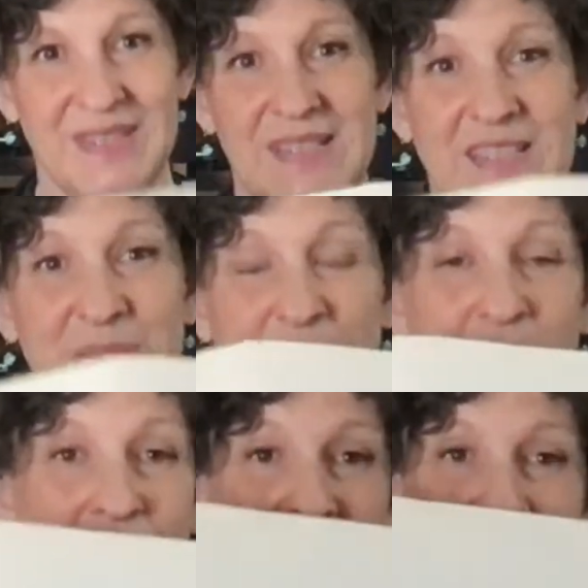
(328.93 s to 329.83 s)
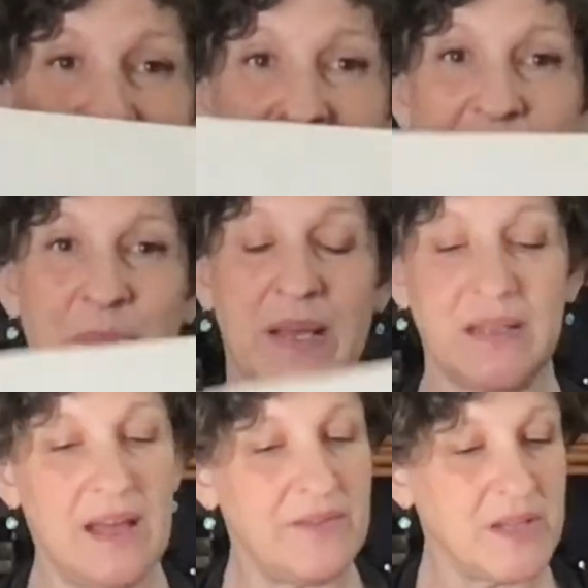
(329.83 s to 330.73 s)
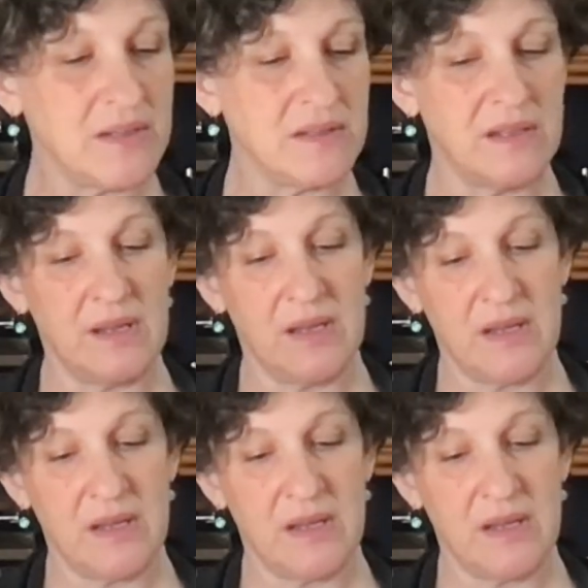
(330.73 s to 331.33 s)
this is bigger than 8.5 by 11.